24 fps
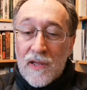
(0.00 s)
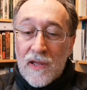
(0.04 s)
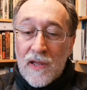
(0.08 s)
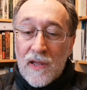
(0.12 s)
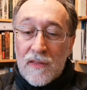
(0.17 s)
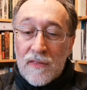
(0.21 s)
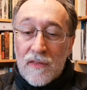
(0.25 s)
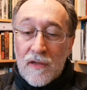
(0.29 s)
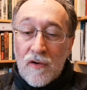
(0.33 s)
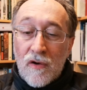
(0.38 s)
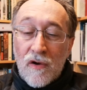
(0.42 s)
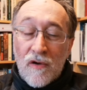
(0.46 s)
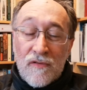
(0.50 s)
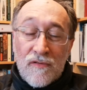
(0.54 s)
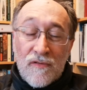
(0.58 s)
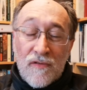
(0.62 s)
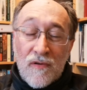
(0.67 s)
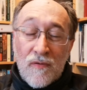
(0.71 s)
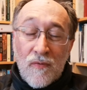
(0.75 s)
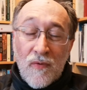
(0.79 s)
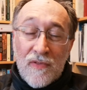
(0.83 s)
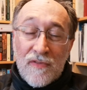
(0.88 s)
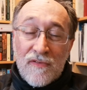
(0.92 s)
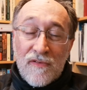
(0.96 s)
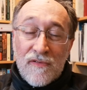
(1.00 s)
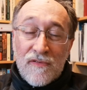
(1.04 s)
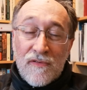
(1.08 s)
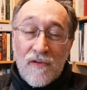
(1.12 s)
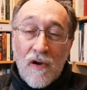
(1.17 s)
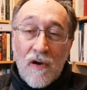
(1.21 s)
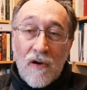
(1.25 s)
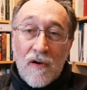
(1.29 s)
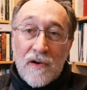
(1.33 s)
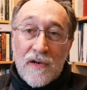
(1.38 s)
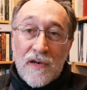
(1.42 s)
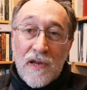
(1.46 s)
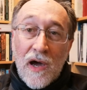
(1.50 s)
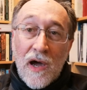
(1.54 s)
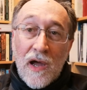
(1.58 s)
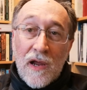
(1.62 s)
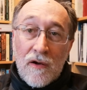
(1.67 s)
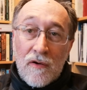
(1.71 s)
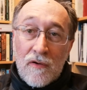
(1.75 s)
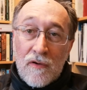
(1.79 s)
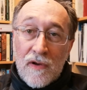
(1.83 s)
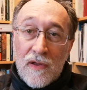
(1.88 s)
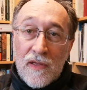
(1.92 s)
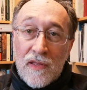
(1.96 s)
And the consequences are
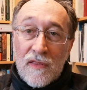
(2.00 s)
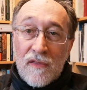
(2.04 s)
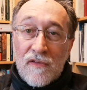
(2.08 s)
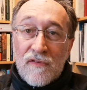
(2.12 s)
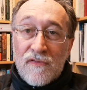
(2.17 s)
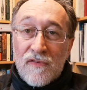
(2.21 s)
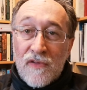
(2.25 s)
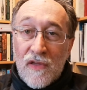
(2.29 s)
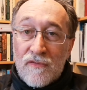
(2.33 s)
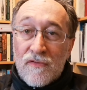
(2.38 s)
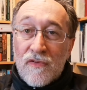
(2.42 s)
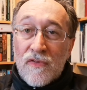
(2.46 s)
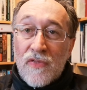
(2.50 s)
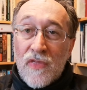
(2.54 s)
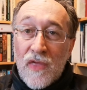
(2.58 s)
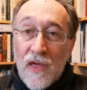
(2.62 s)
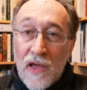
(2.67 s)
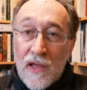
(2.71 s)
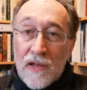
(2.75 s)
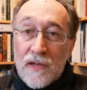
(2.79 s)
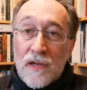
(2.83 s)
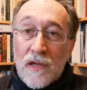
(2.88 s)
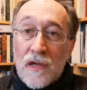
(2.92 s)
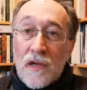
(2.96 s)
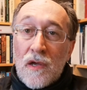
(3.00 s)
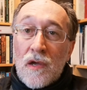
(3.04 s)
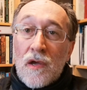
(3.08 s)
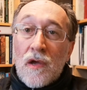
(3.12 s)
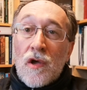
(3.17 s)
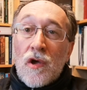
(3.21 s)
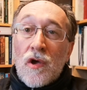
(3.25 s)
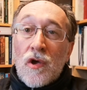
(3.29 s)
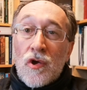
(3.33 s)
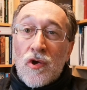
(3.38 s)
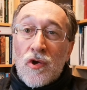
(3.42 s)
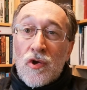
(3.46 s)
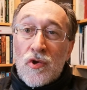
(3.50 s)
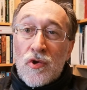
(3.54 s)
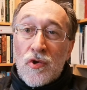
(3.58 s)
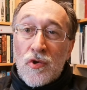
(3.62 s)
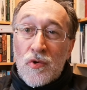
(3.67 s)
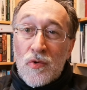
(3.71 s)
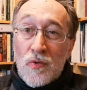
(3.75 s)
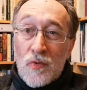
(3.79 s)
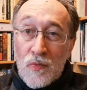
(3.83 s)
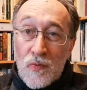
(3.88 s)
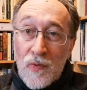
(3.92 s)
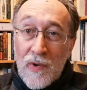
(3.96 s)
dire, in the sense that
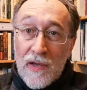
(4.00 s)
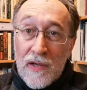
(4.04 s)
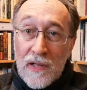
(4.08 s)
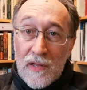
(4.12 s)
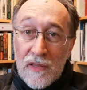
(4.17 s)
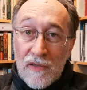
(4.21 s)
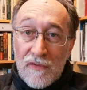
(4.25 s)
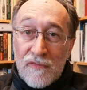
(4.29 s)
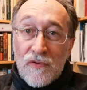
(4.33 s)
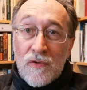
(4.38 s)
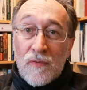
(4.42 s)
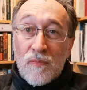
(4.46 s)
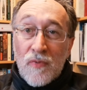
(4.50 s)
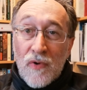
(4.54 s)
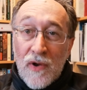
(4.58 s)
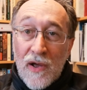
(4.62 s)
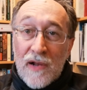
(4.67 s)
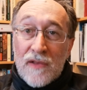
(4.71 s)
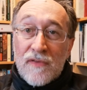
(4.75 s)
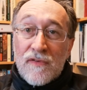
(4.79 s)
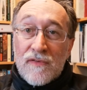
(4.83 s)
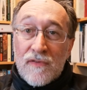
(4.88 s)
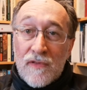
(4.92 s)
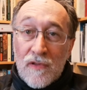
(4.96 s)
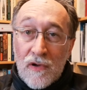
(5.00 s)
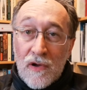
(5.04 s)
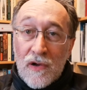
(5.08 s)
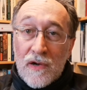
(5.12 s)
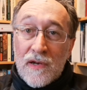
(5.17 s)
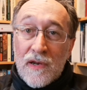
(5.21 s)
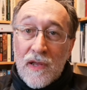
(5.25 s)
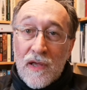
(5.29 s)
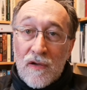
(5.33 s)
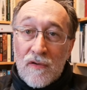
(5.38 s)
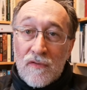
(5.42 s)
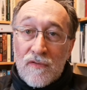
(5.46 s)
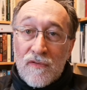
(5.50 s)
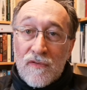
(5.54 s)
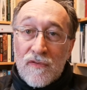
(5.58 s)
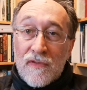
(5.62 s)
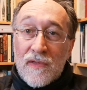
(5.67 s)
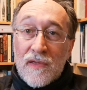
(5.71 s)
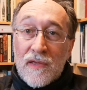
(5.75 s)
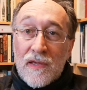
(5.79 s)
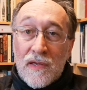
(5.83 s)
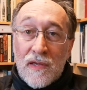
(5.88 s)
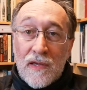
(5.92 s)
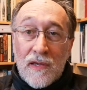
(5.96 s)
you will, if you practice lockdowns,
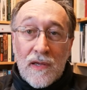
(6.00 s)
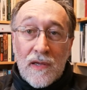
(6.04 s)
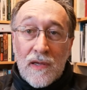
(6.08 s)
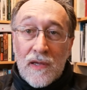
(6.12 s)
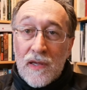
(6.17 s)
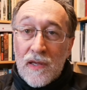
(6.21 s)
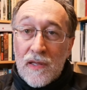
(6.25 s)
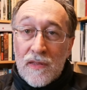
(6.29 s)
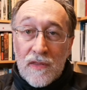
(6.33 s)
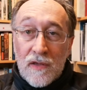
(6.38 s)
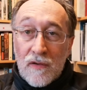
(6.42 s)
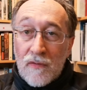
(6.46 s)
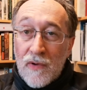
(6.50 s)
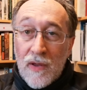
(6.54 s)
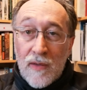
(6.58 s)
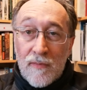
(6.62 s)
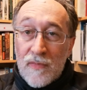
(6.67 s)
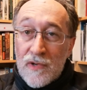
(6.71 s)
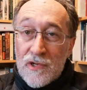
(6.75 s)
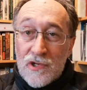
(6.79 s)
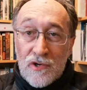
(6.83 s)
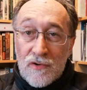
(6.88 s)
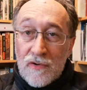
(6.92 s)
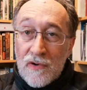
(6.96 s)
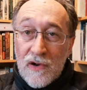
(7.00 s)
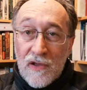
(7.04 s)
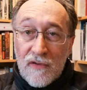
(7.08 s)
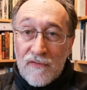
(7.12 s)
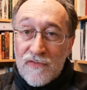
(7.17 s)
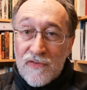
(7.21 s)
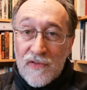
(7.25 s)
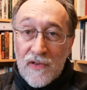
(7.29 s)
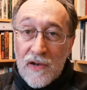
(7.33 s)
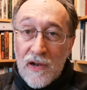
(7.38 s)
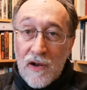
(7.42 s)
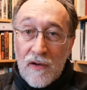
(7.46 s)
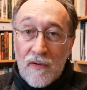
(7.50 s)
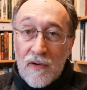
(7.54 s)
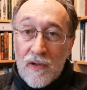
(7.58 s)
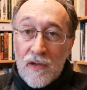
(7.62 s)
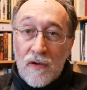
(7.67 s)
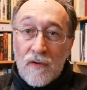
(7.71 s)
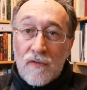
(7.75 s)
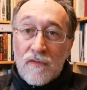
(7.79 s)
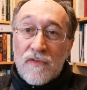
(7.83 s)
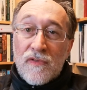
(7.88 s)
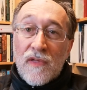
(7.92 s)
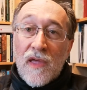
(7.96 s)
in the great majority of
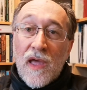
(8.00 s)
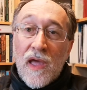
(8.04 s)
scenarios,